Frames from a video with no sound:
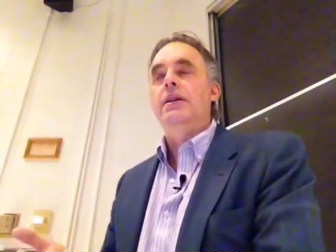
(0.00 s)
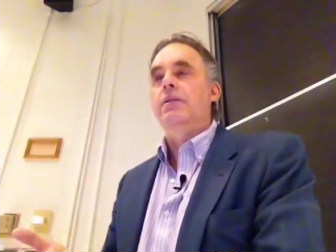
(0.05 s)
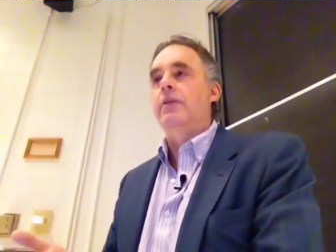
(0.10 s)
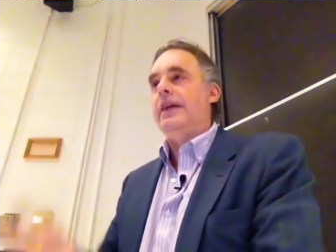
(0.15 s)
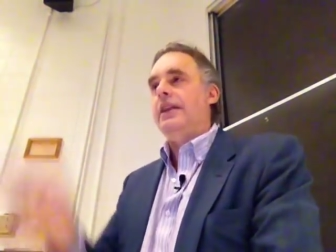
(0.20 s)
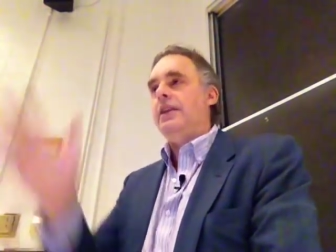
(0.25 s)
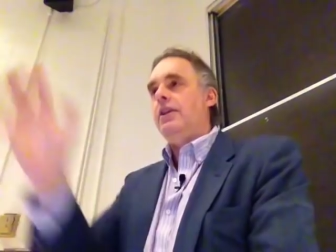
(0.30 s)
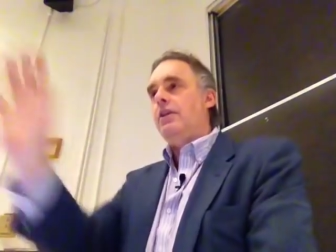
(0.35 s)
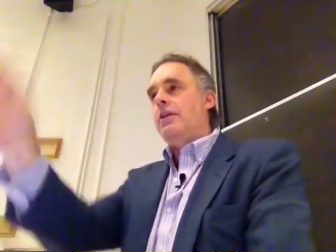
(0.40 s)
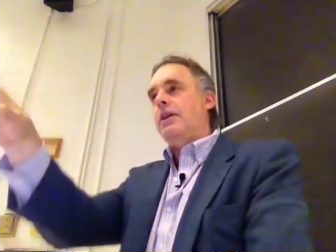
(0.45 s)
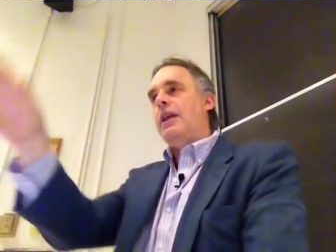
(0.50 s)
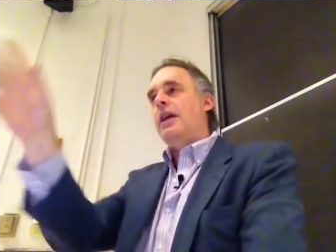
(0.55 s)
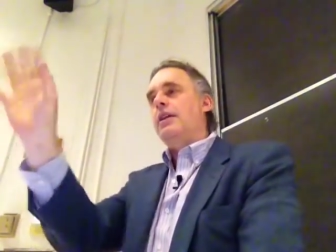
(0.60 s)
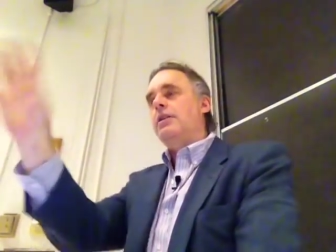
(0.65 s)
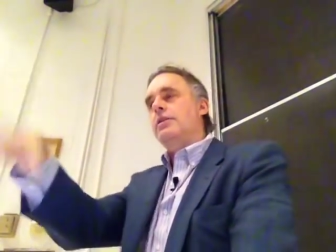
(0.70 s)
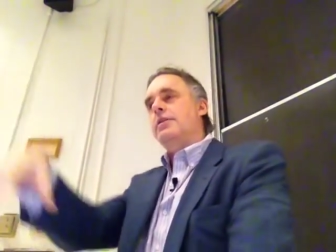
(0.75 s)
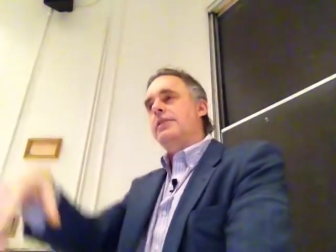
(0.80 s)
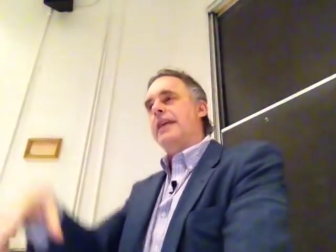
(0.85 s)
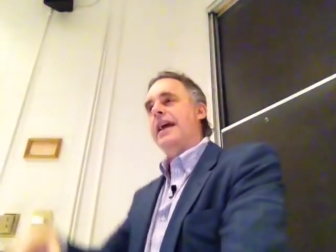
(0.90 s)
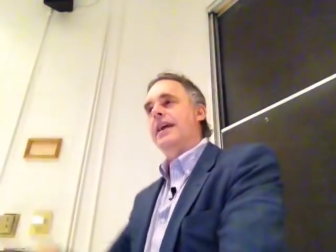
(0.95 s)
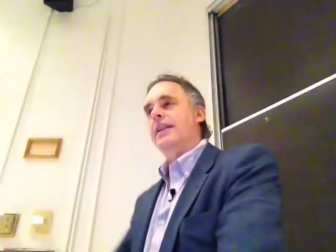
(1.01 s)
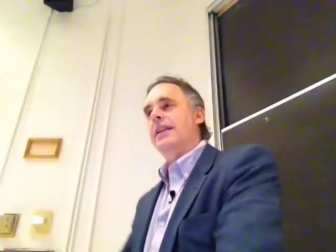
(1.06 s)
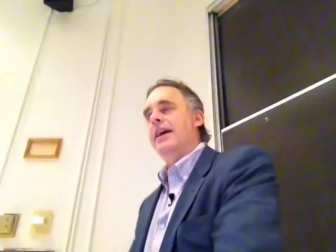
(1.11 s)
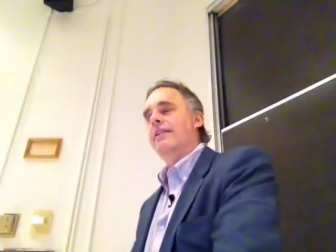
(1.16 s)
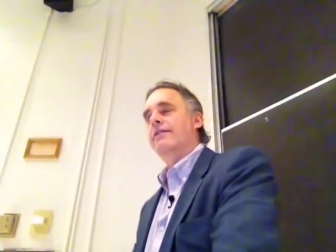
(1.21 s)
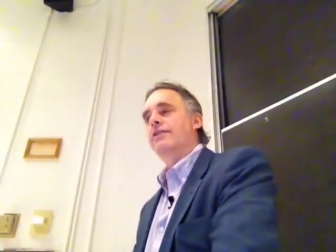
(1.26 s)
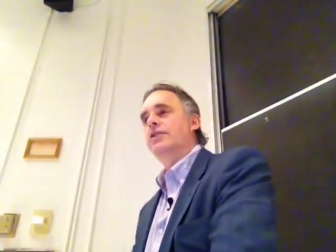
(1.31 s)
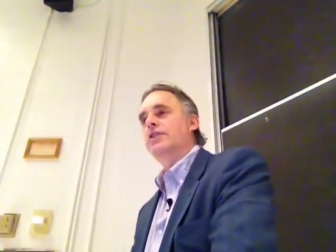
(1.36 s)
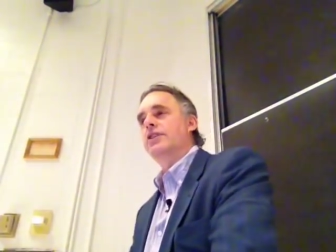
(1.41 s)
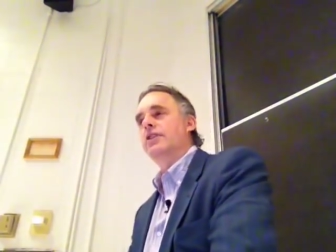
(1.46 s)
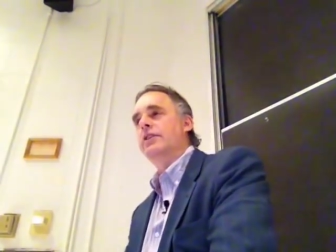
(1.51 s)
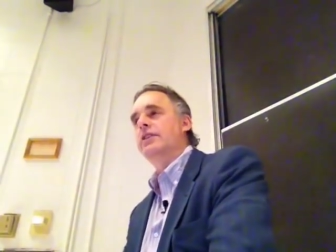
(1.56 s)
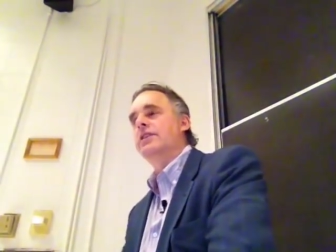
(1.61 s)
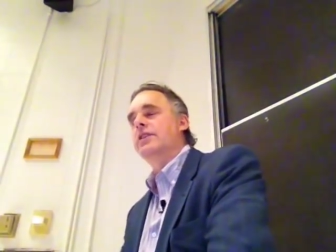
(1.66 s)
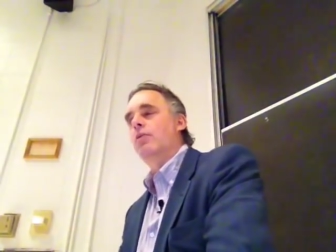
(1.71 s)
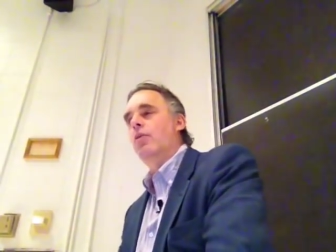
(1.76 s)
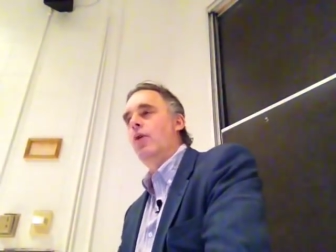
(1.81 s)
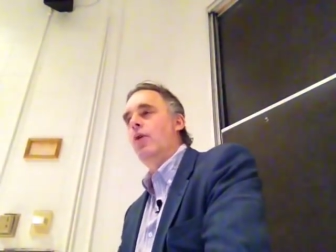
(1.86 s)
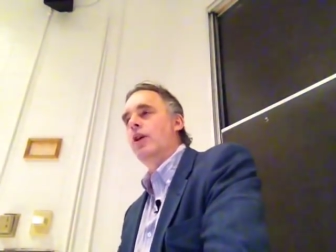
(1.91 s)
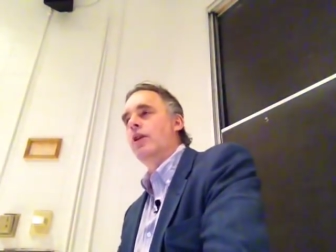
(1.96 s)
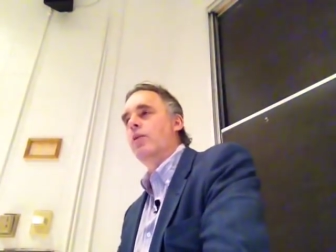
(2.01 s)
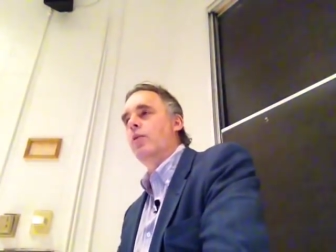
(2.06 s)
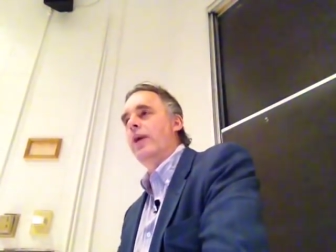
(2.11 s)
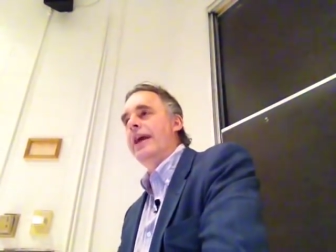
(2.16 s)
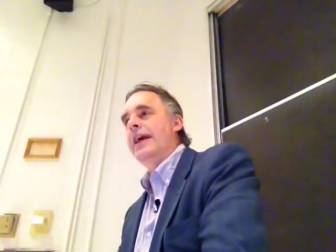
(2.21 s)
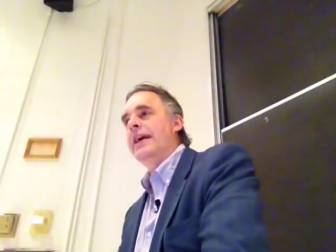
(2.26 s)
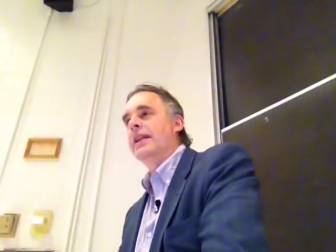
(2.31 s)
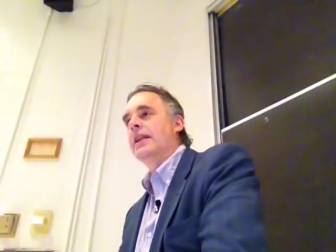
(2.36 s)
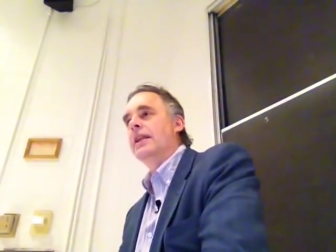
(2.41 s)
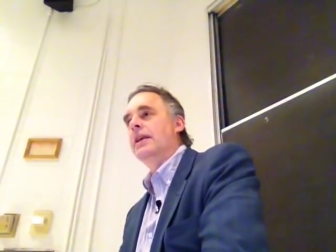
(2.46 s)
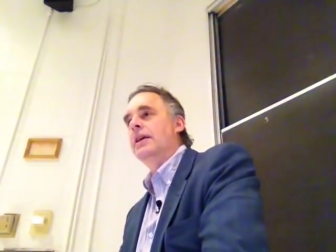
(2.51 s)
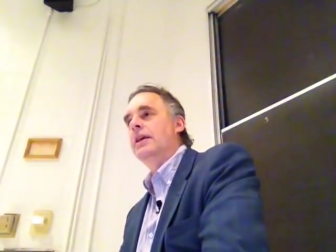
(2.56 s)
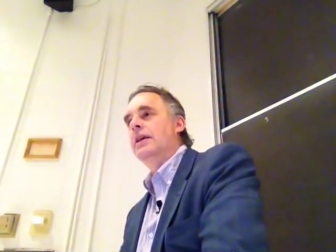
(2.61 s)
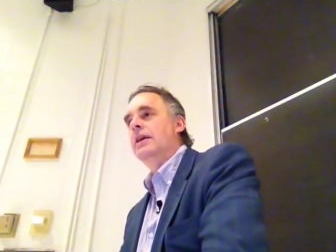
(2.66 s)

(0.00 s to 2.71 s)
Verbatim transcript: Right? You can understand adversaries that want to win.